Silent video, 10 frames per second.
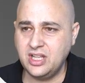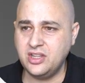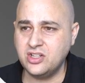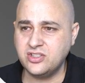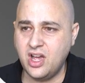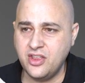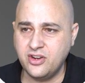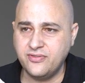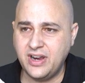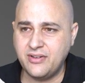And then there's
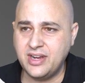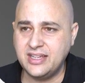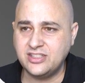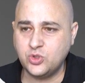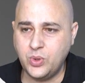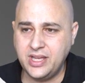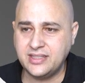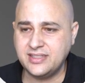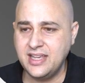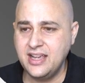other various
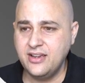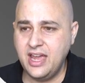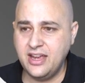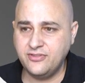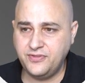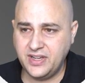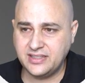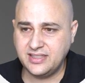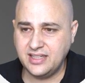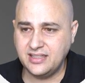tweaks and
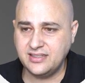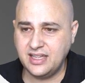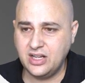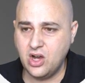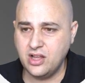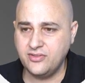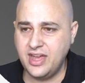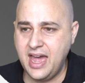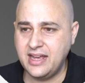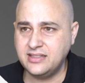fixes and all of
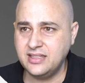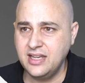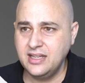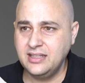that.